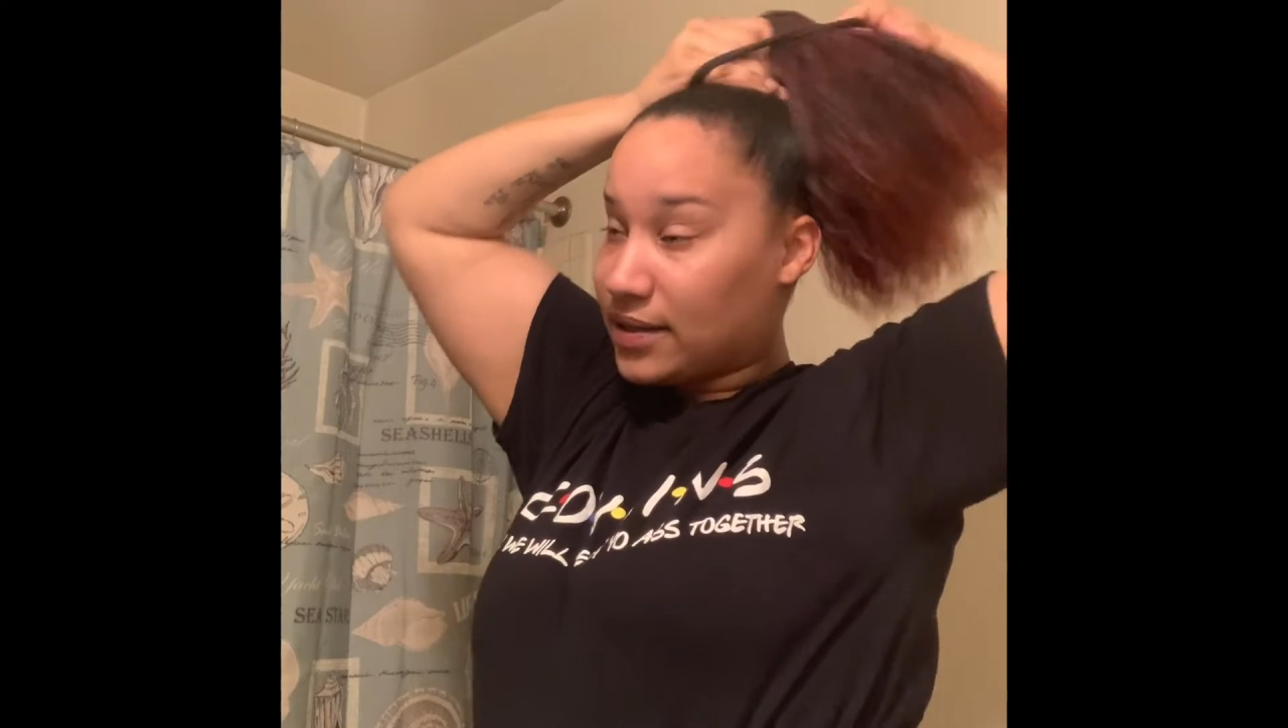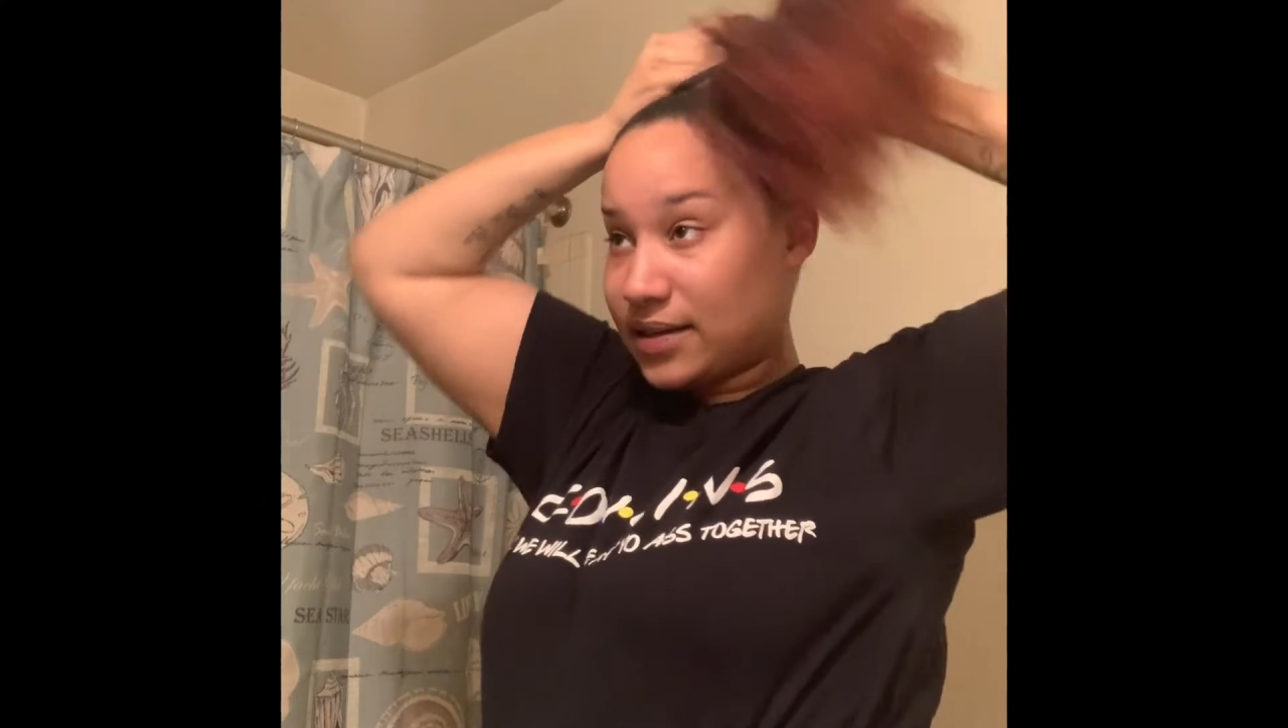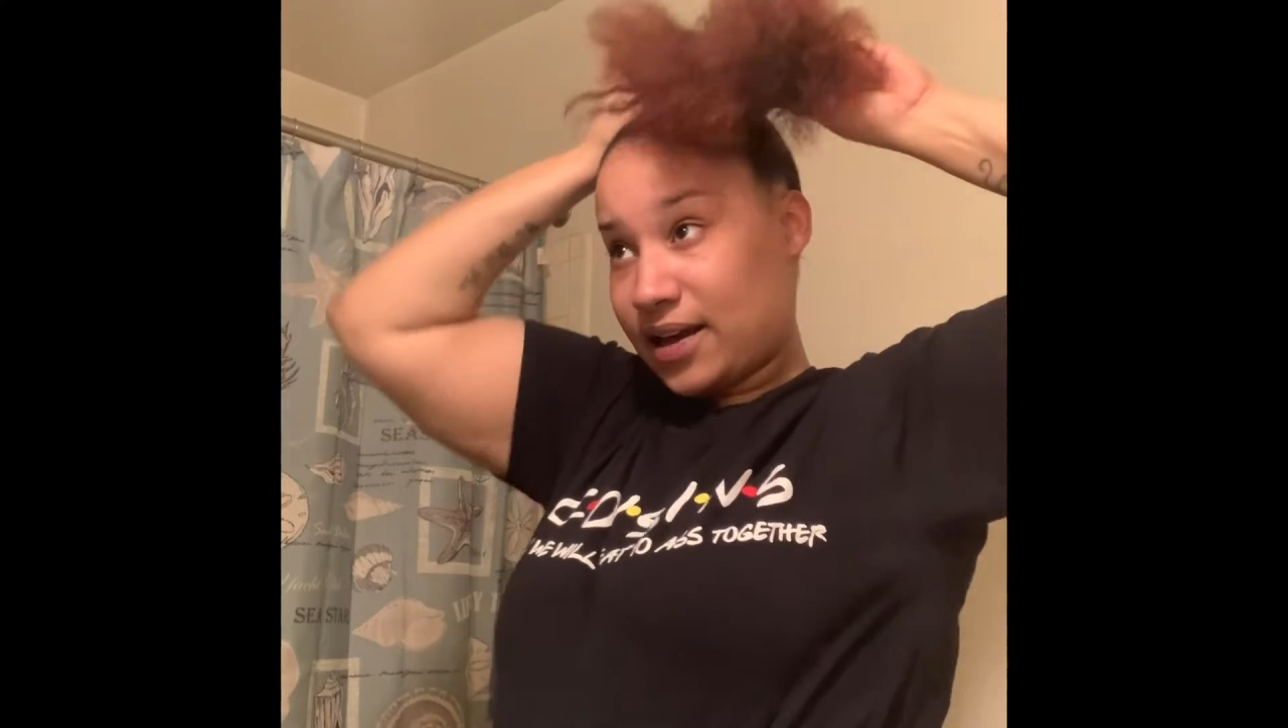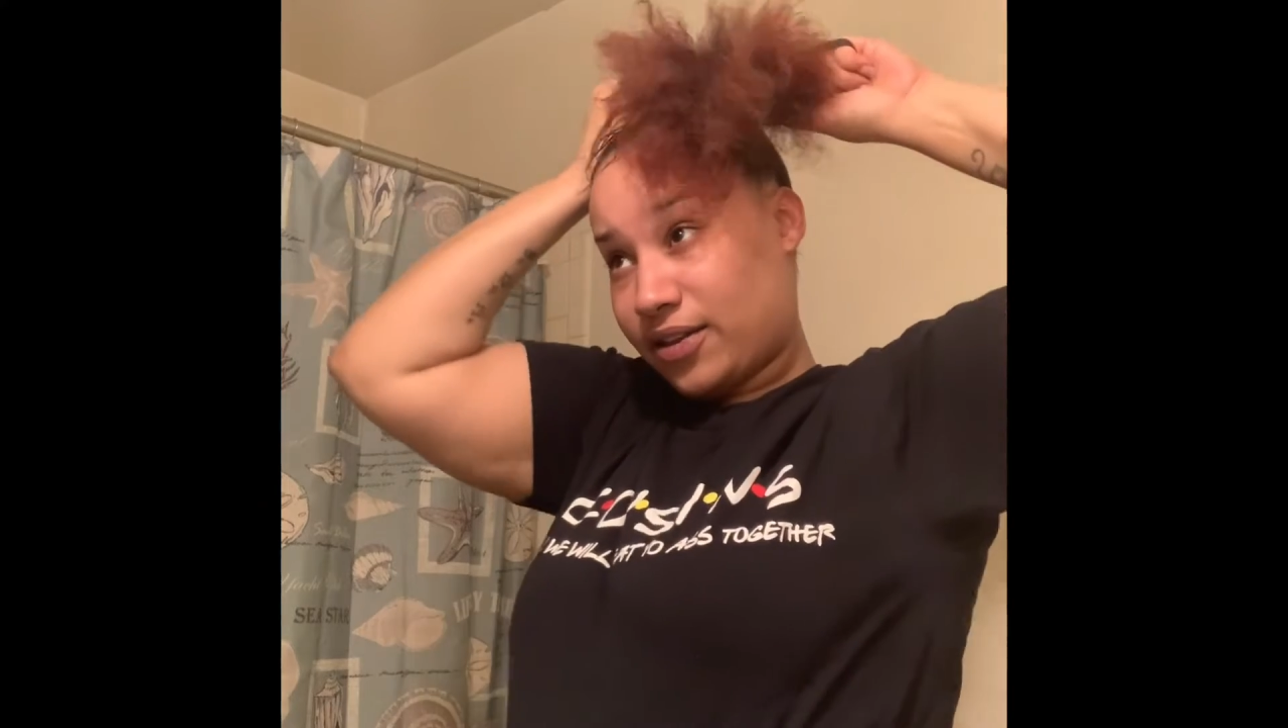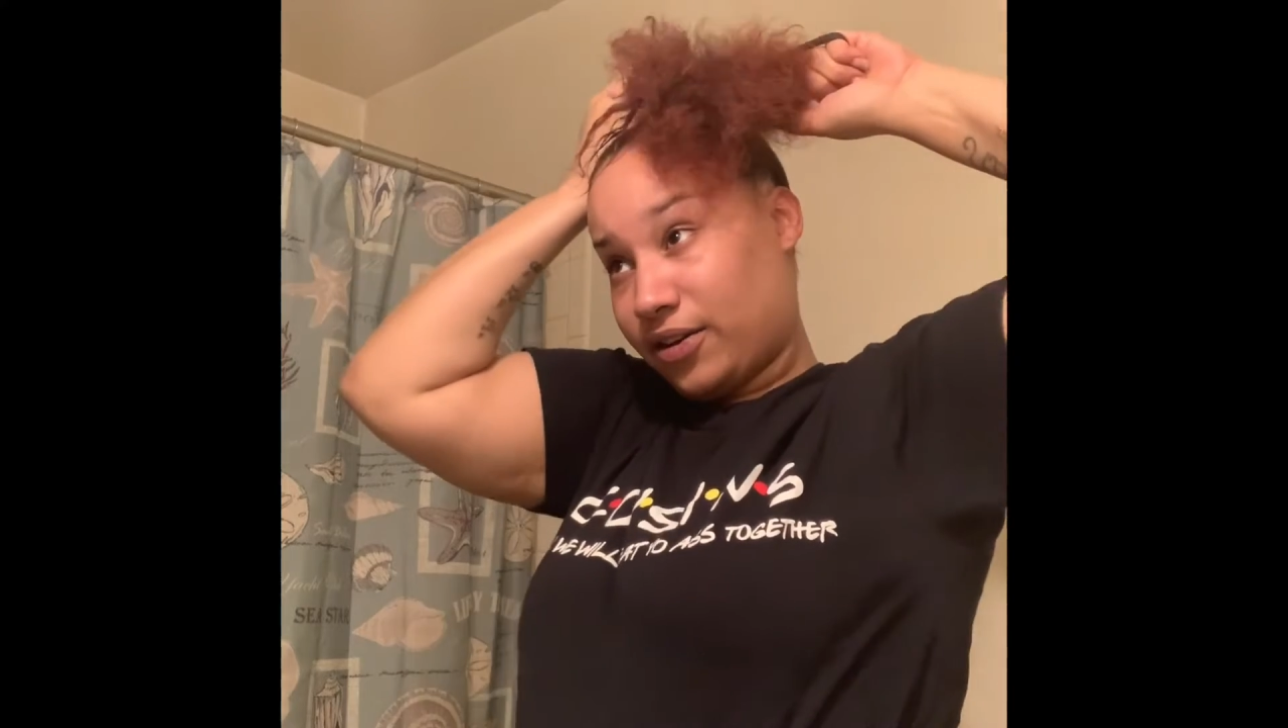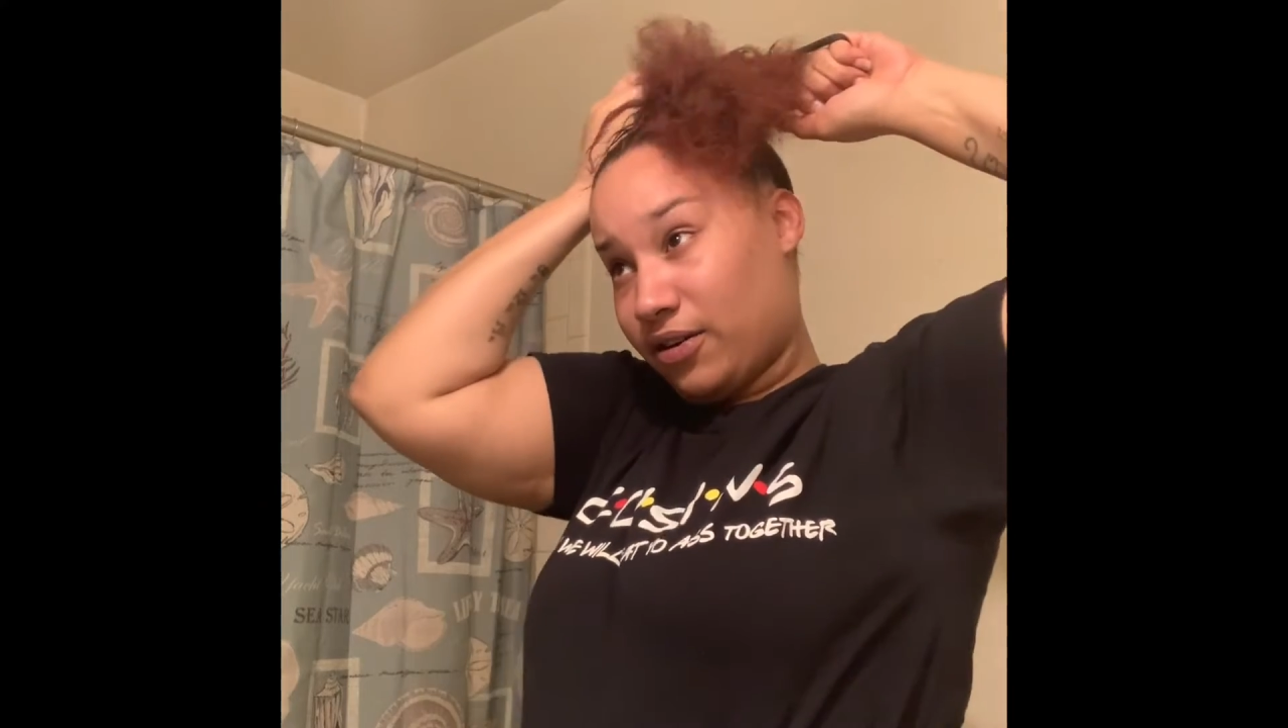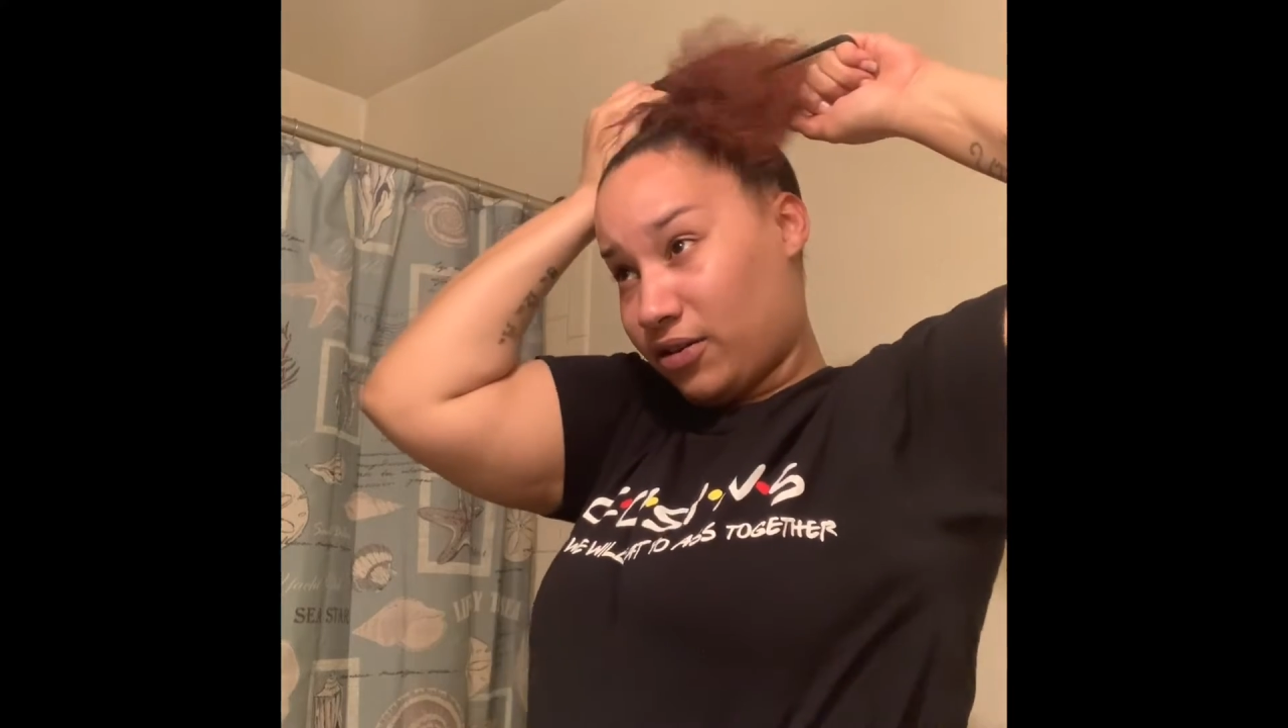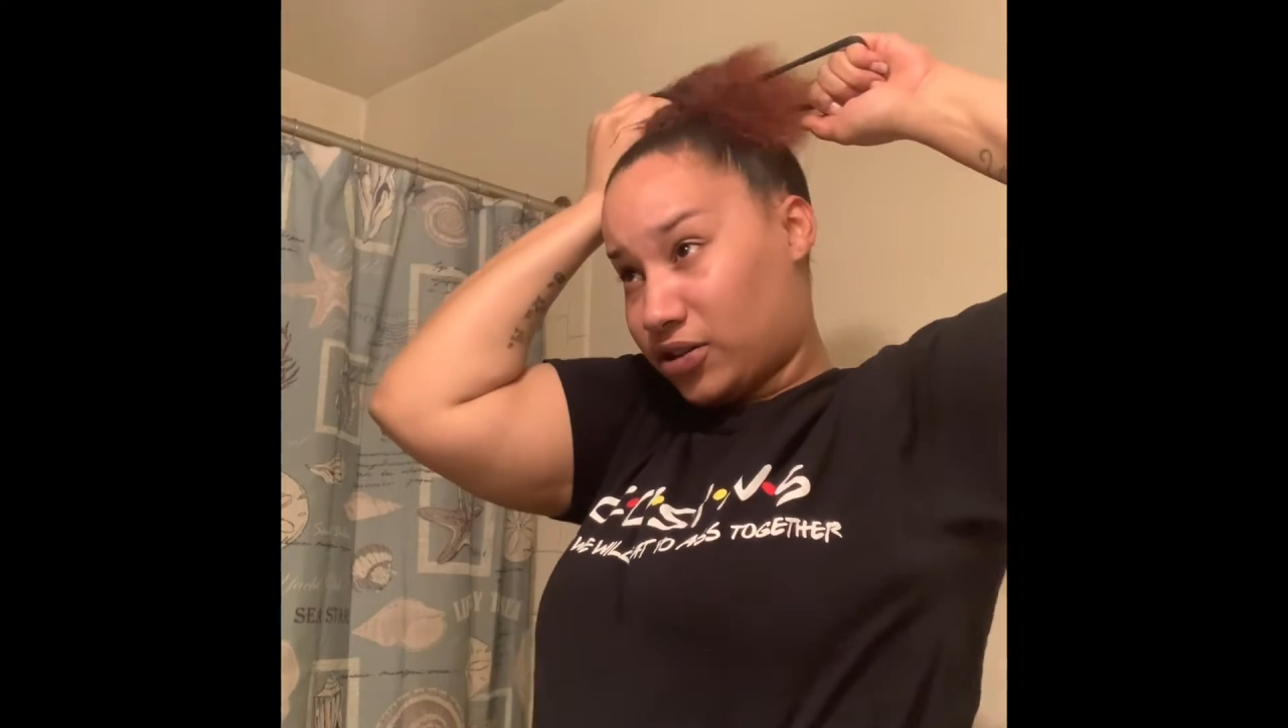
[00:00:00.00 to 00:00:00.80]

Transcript: Now the girl